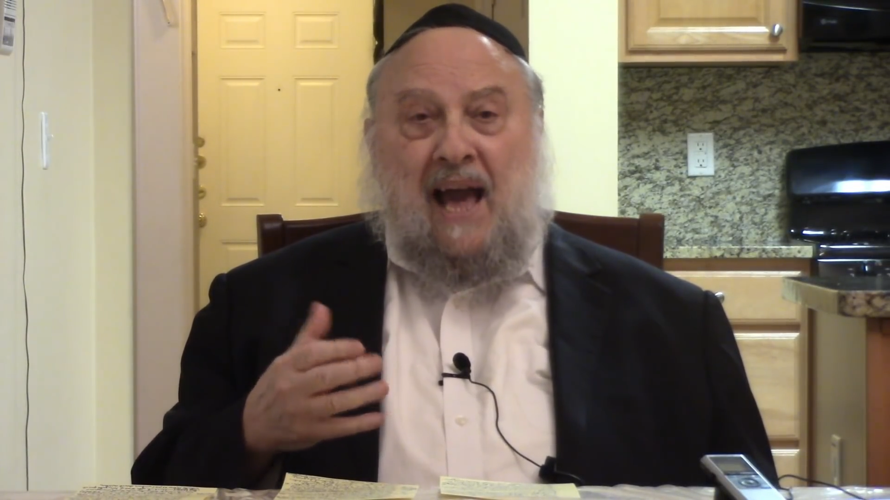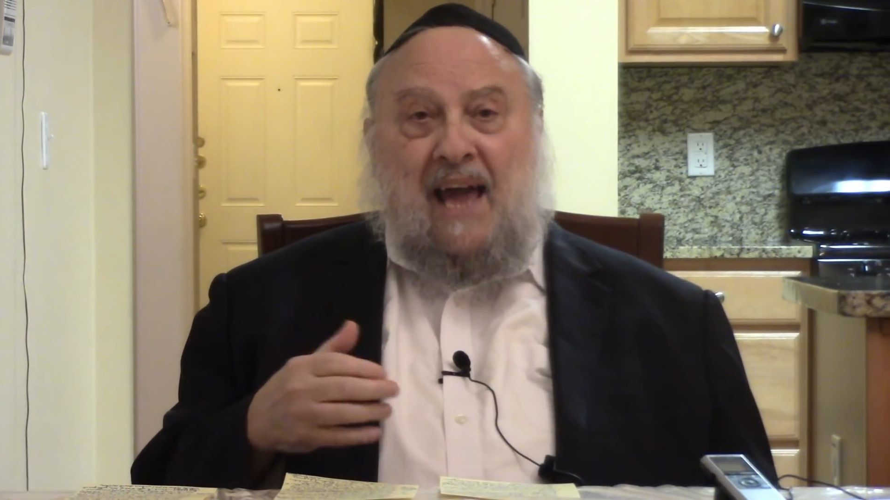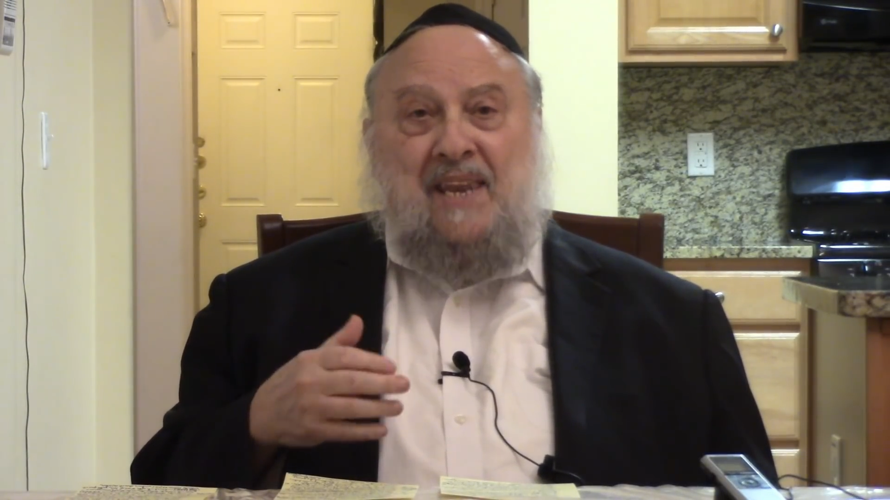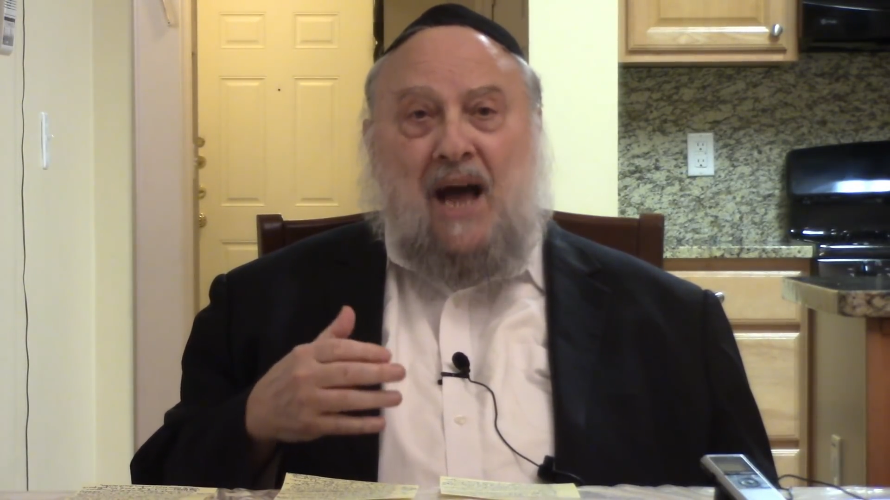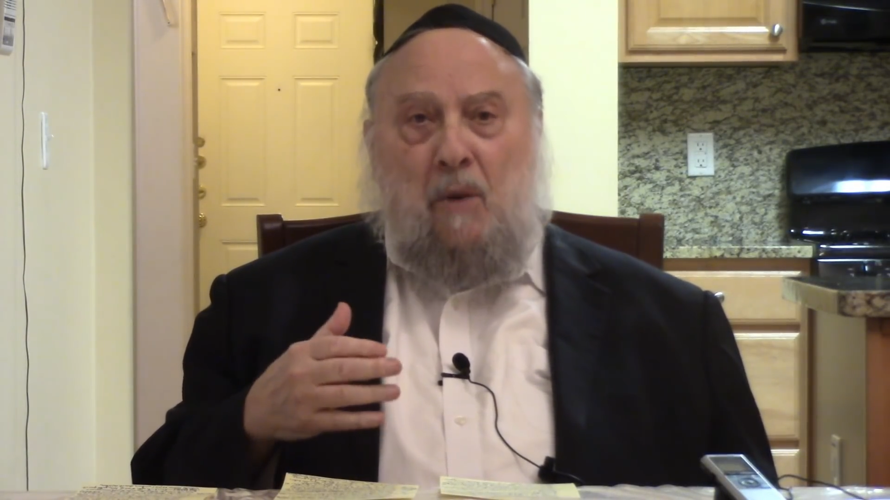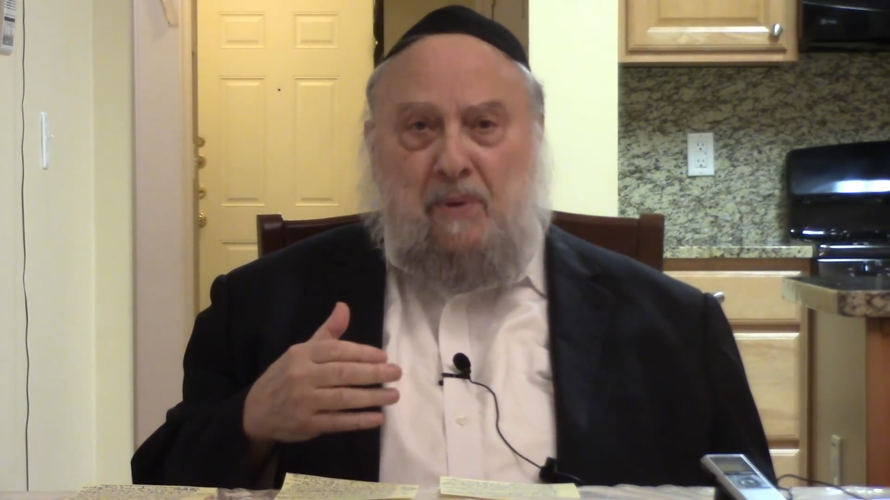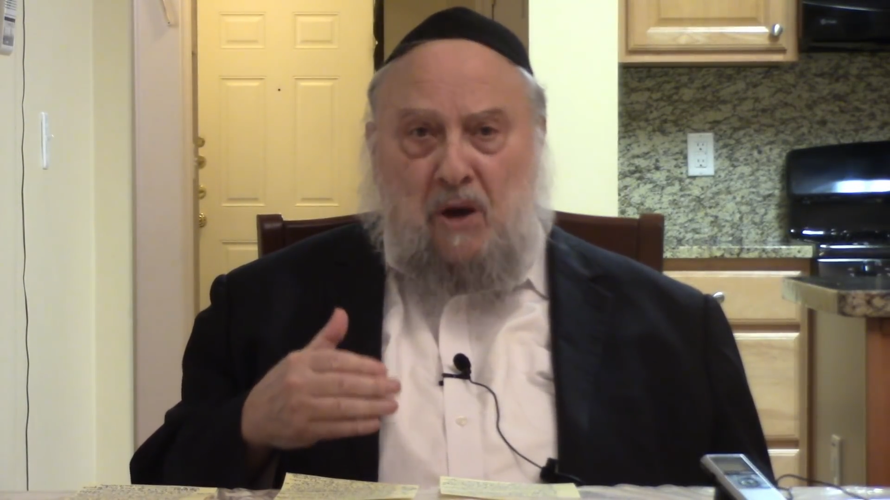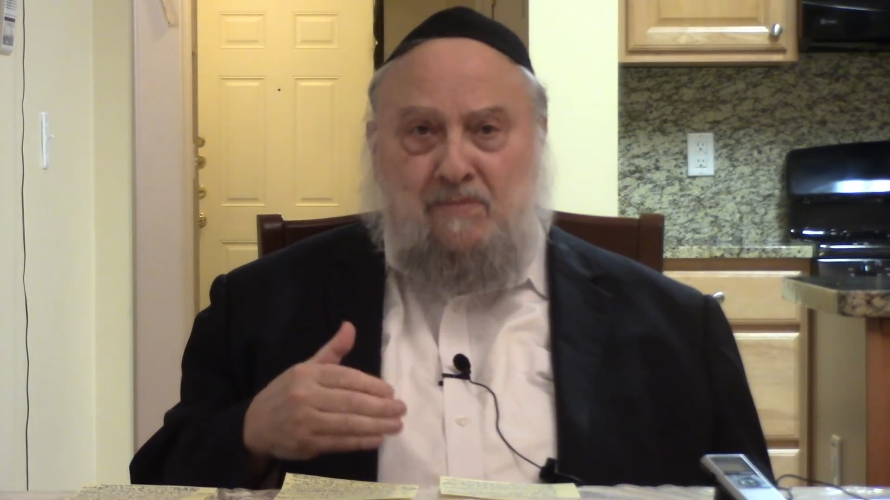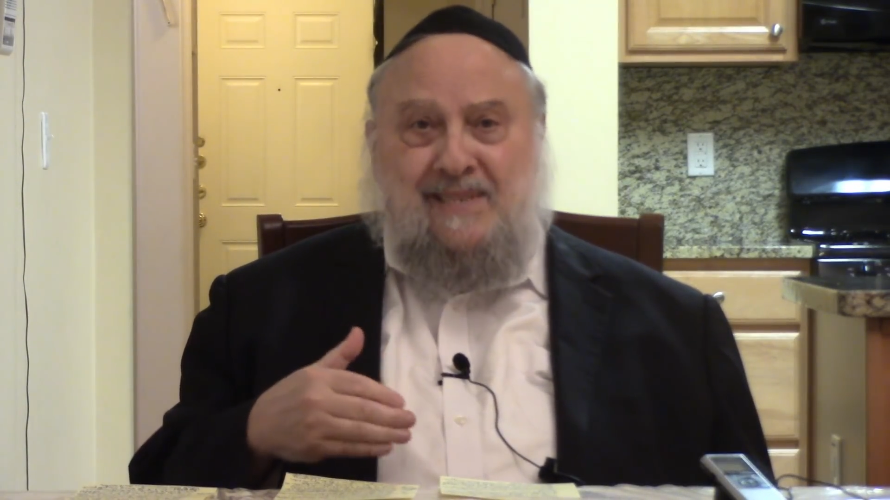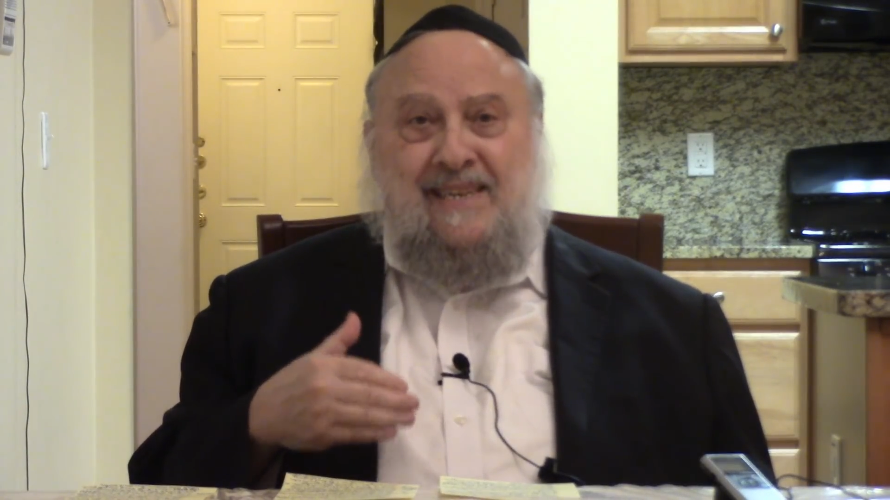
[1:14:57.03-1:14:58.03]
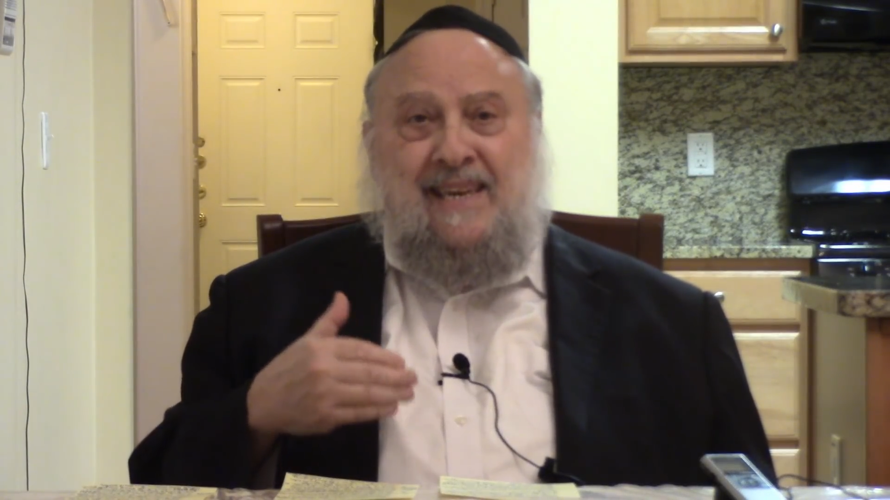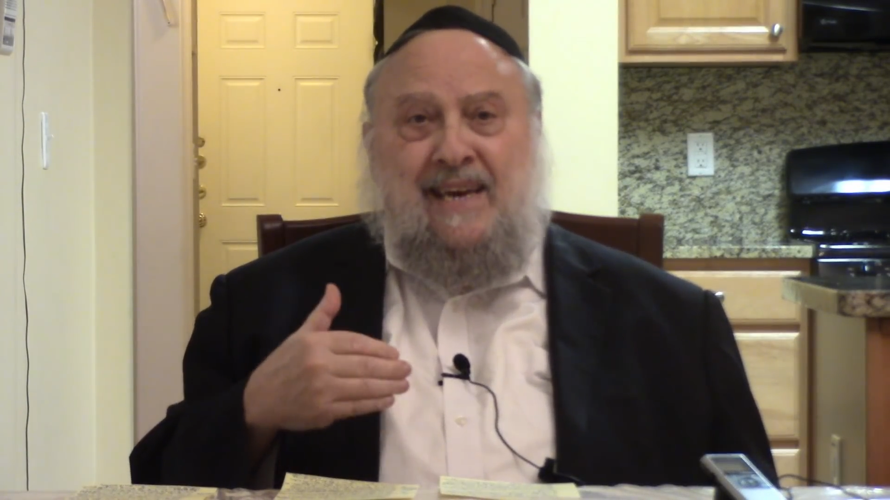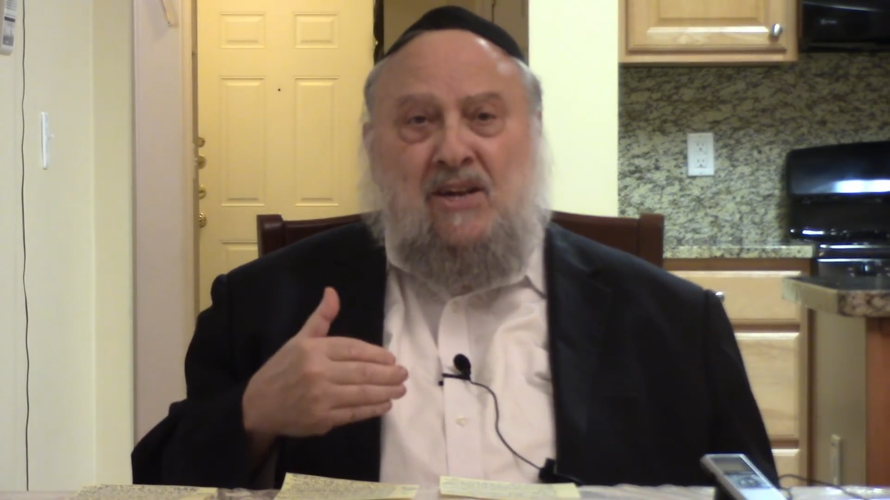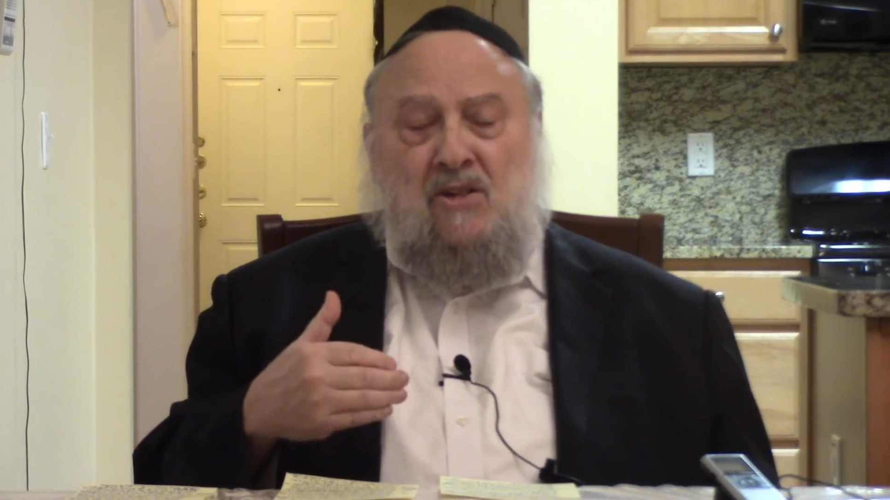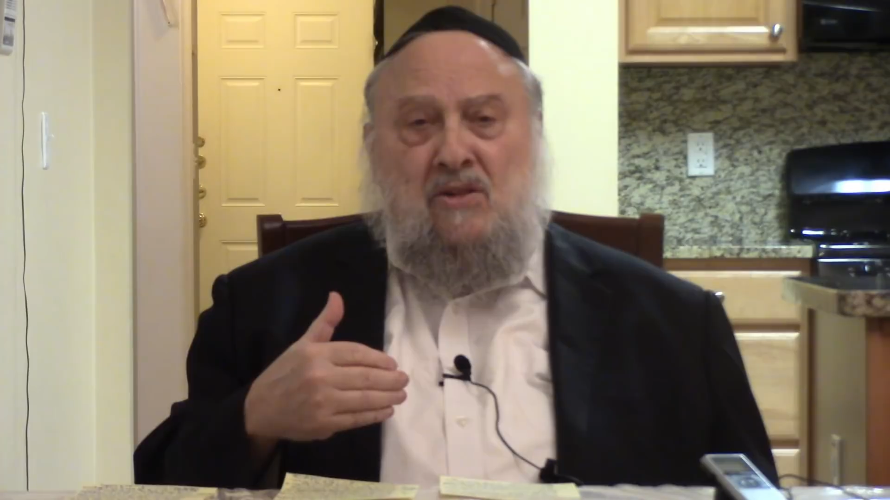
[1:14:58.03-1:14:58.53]
and now becomes
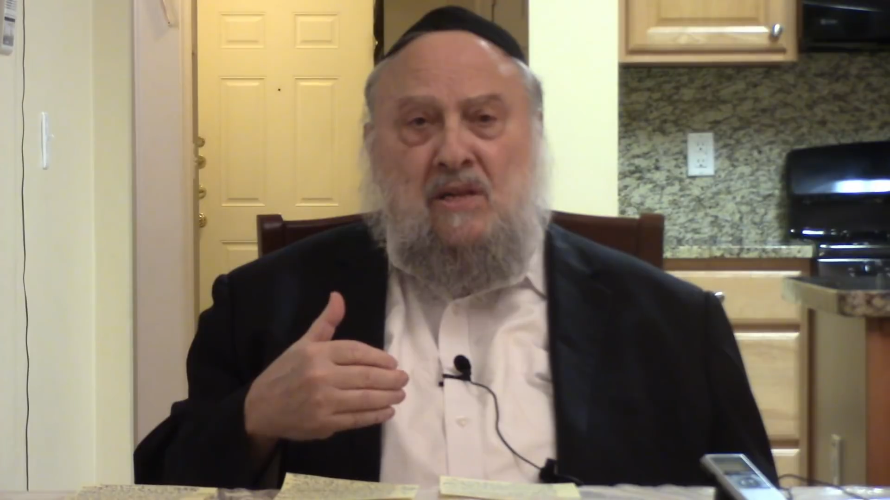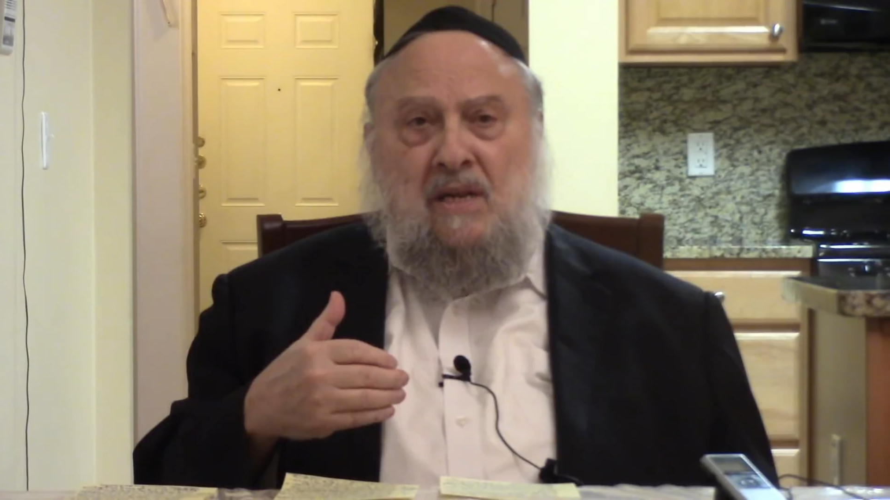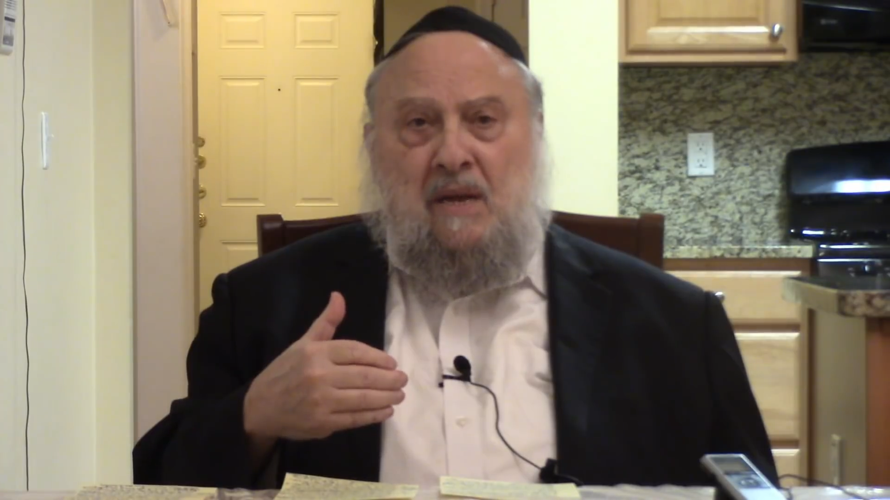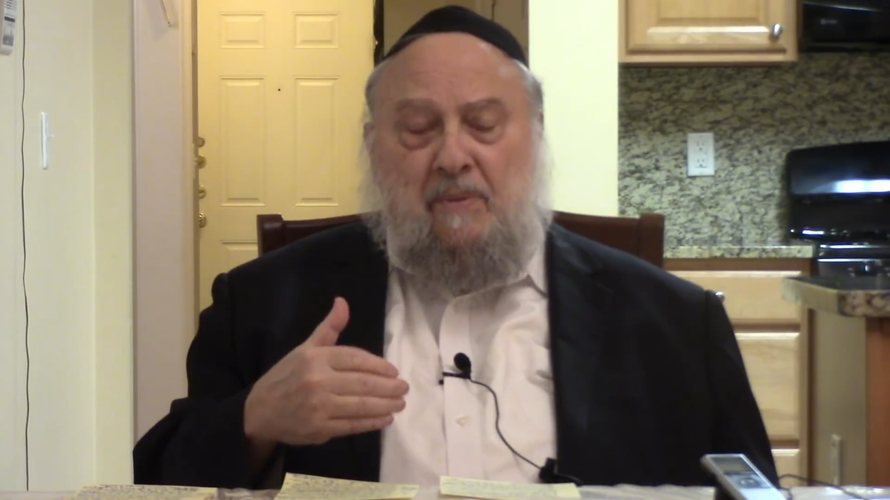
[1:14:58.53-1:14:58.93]
legal,